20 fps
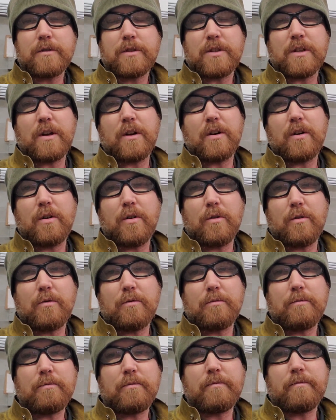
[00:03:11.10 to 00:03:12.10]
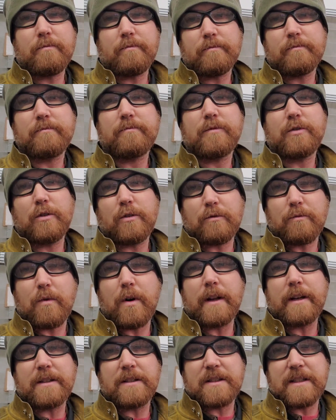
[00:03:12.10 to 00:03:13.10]
So you'll
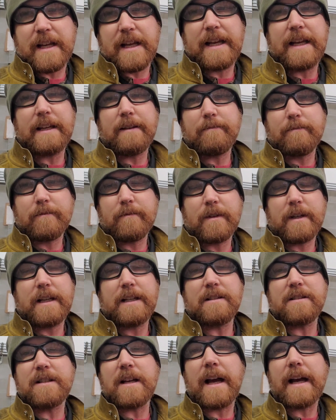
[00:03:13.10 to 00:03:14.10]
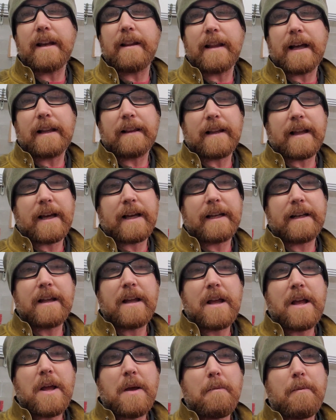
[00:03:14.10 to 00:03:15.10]
want to stay inside of that line.
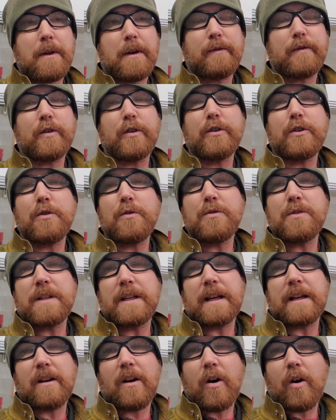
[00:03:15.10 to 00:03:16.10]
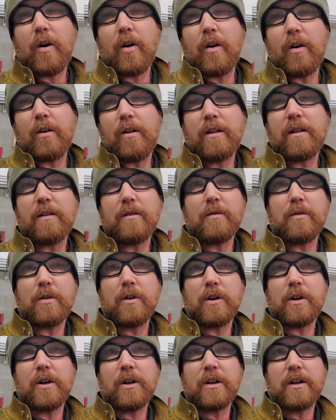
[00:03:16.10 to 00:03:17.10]
But if you're using an awl
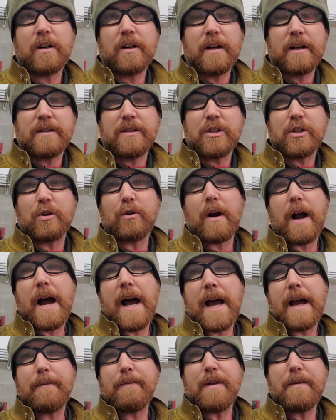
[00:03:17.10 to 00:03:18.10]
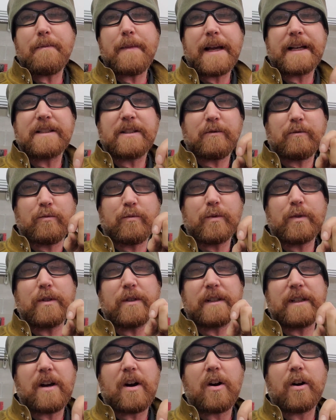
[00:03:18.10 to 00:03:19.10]
or a scribe that makes a
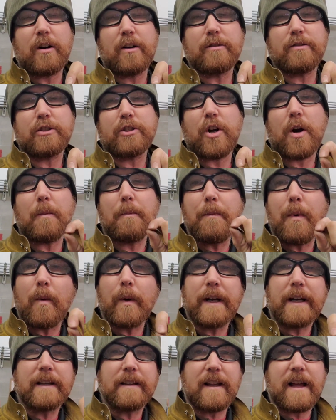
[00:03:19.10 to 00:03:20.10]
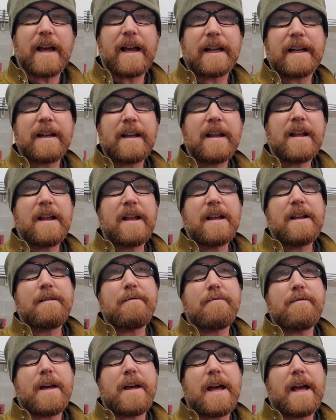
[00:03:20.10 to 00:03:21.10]
really hard, sharp pointed line,
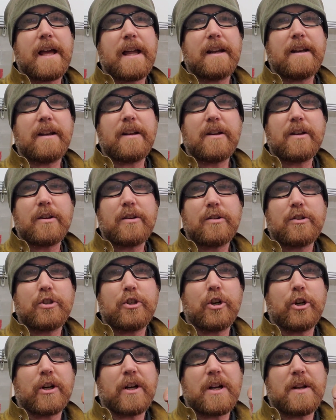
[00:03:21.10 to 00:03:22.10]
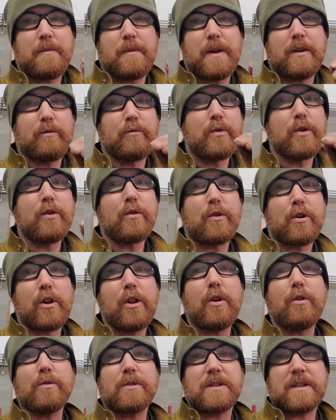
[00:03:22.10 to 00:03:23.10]
then you're going to be real
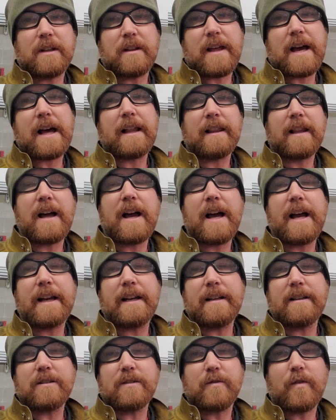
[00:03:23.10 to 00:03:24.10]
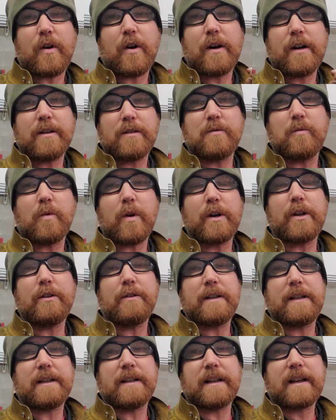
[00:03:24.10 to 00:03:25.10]
close to that line as far as where
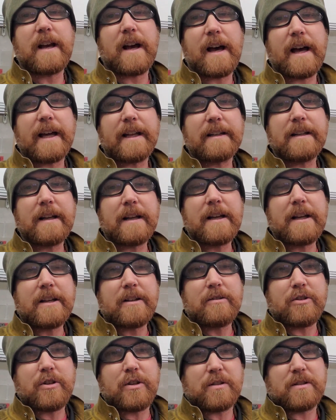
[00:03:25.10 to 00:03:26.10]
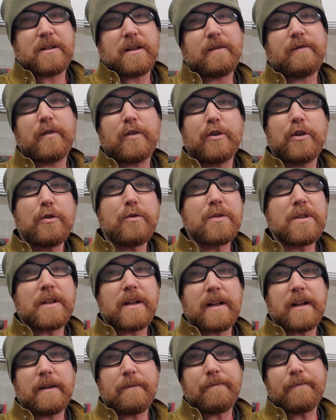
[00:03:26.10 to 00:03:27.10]
you need to cut just if you're
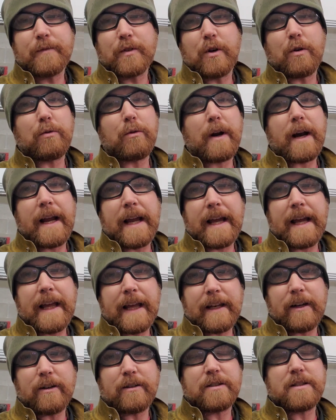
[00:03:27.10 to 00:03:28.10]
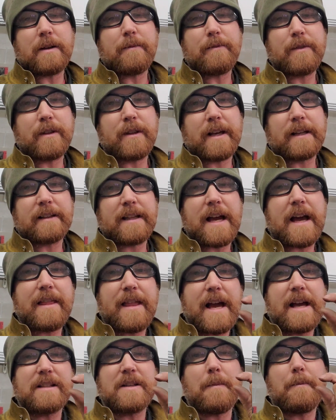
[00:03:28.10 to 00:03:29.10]
using a crayon or something like that
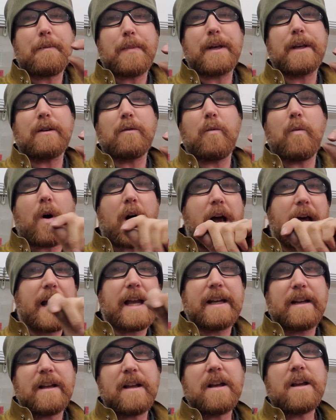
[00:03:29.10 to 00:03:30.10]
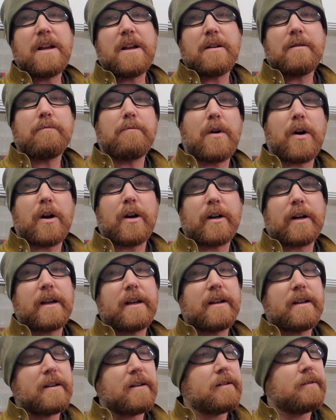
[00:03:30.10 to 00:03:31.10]
that has a big wide
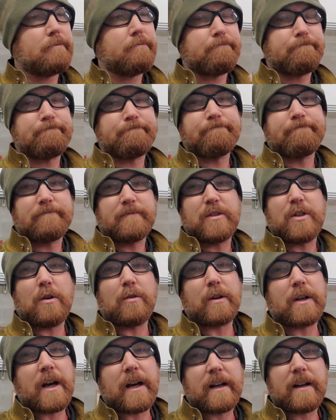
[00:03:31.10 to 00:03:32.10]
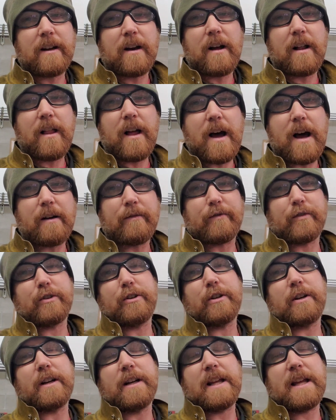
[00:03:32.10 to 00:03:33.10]
mark, don't cut it all off or
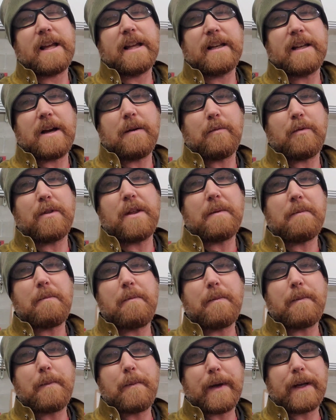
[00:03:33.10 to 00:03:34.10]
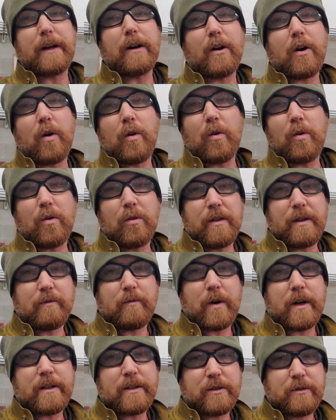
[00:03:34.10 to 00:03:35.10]
you're going to end up with a bigger hole
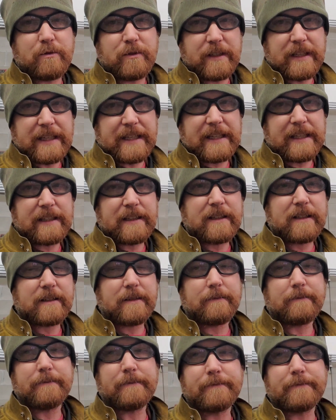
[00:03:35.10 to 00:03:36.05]
than what you need.